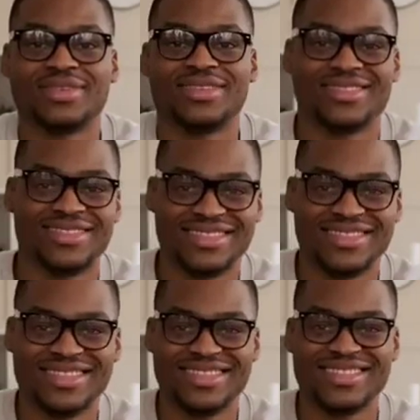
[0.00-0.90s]
Hello
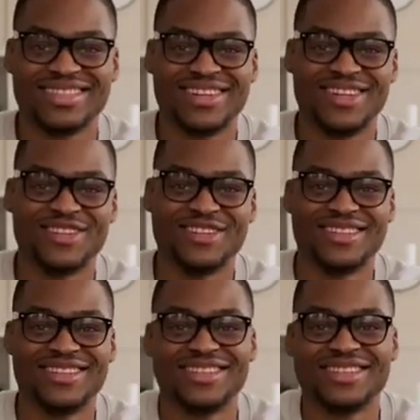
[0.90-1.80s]
everyone, Dev
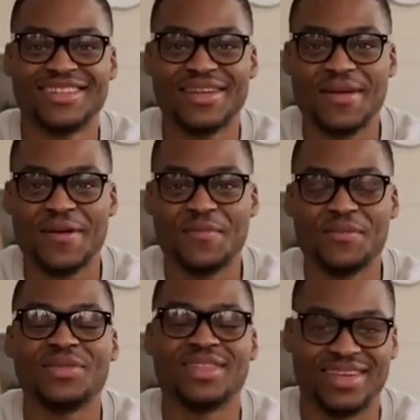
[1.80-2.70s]
here, and today in
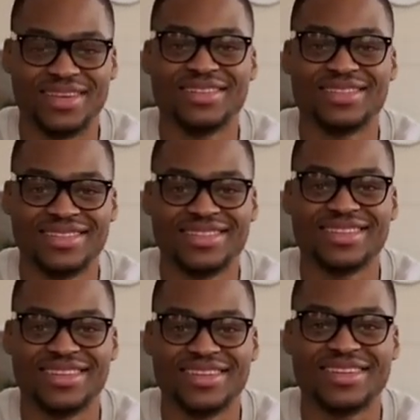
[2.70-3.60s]
this video we will
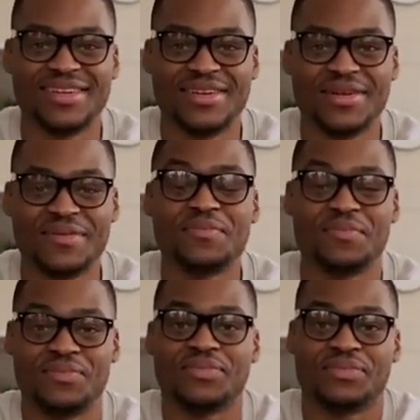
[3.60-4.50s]
review a software
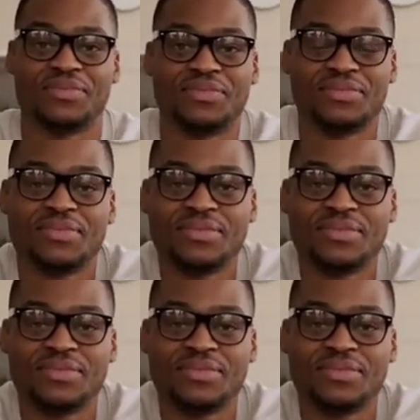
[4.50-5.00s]
marketing blocks